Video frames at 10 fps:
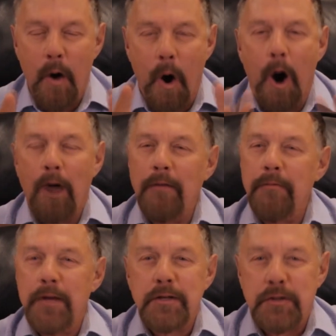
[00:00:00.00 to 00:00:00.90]
All of
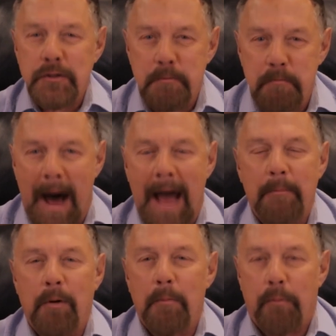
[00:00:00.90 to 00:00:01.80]
this is
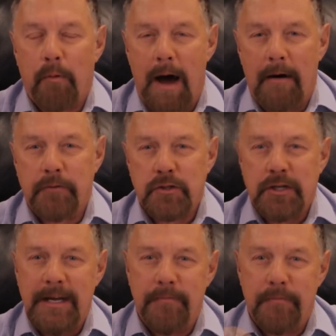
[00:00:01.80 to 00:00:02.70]
Bible
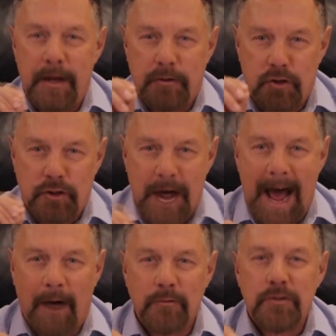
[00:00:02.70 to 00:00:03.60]
prophecy that
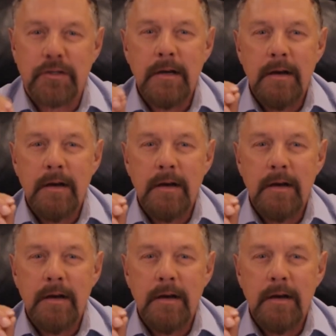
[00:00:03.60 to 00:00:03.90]
shouts